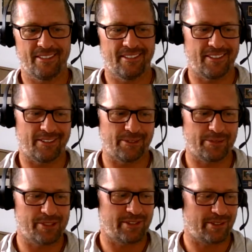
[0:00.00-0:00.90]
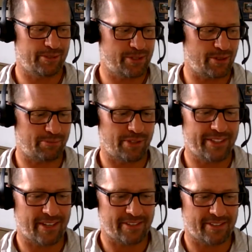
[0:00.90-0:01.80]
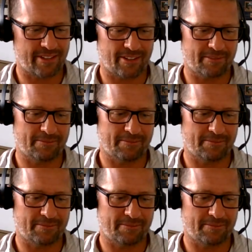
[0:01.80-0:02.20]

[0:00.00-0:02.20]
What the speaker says: there was no pretense there.